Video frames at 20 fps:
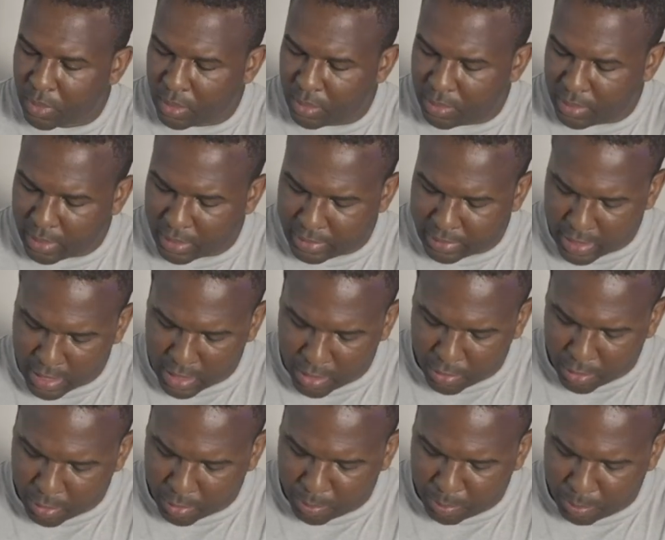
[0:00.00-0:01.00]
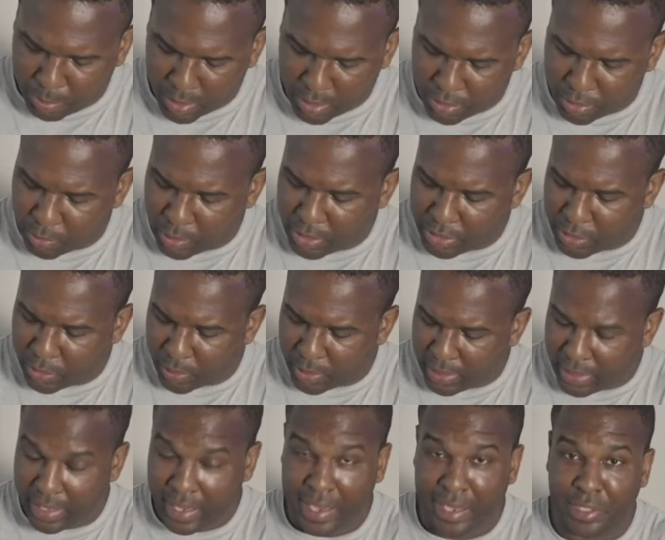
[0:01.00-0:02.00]
6-hour
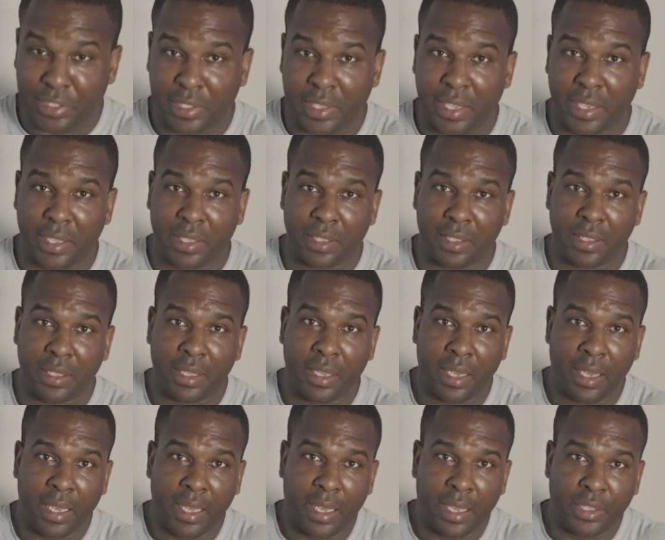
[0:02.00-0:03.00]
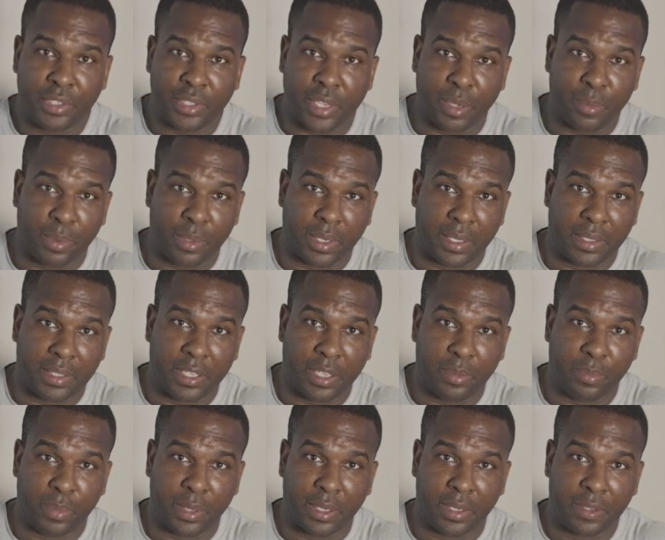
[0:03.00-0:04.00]
P320 X10 chambered in
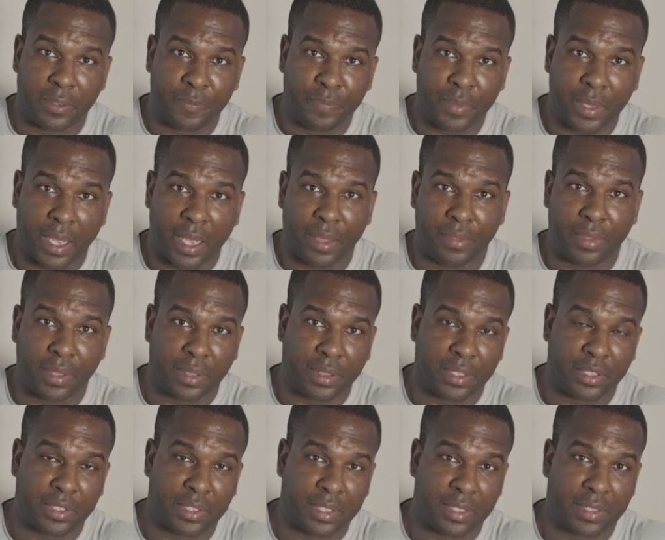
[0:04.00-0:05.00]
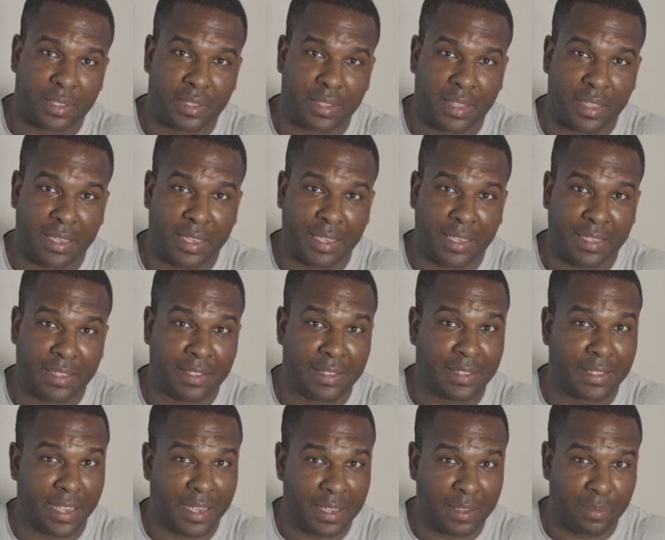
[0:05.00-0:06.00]
10 mil. I think this is the
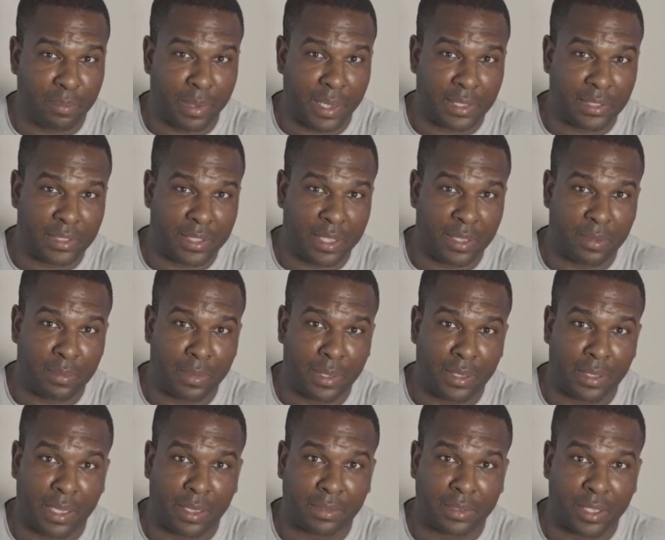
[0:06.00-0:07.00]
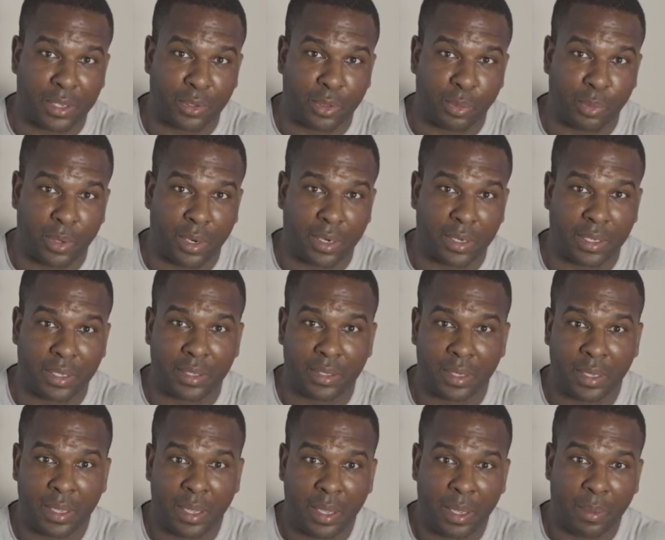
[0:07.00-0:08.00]
second best 10 mil out there on the market,
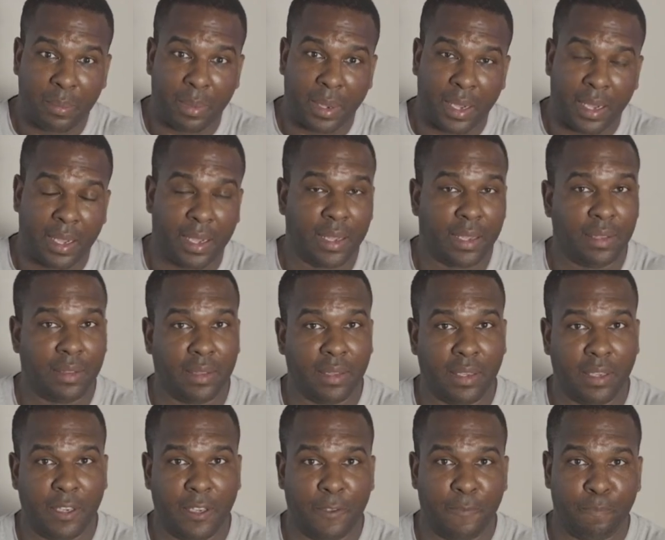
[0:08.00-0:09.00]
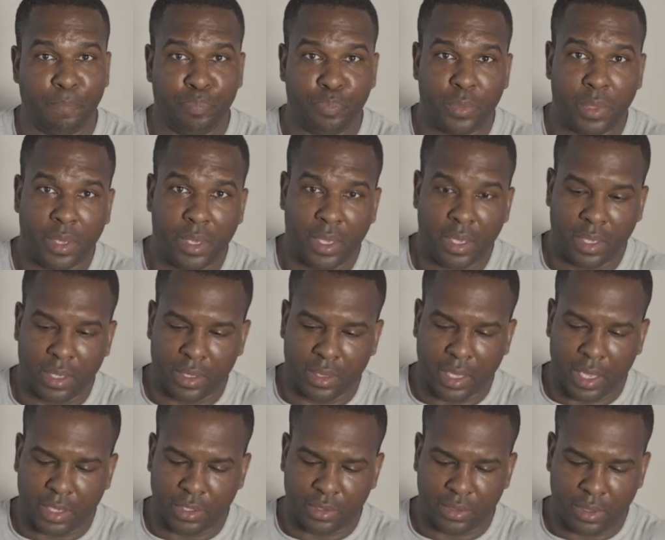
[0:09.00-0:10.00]
behind the
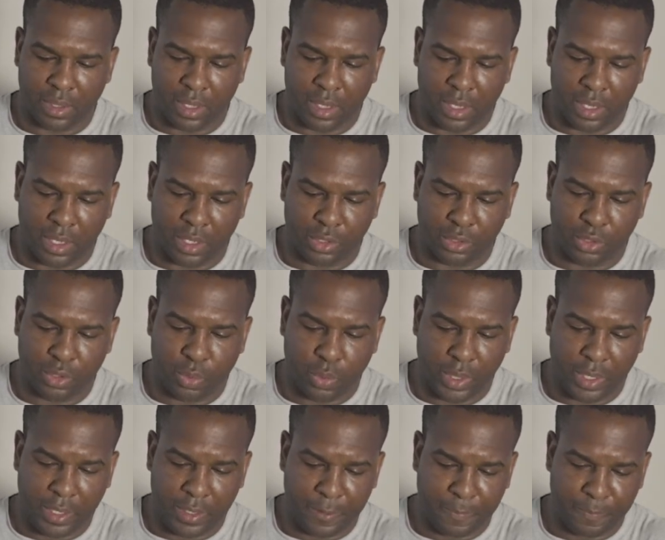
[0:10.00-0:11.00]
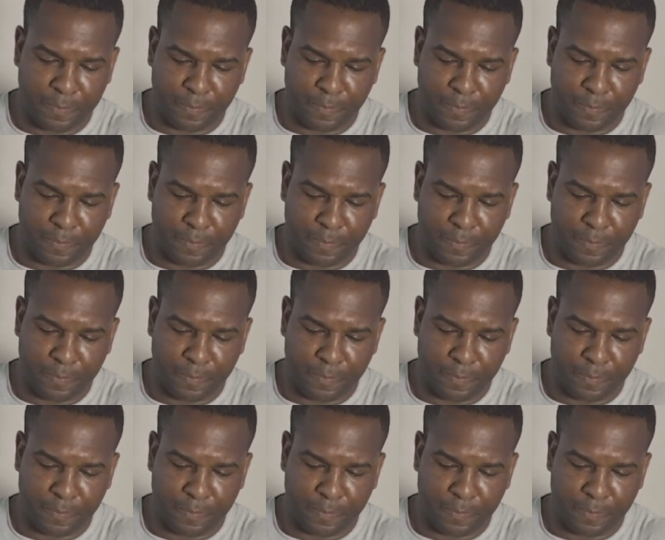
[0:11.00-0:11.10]
Glock 20.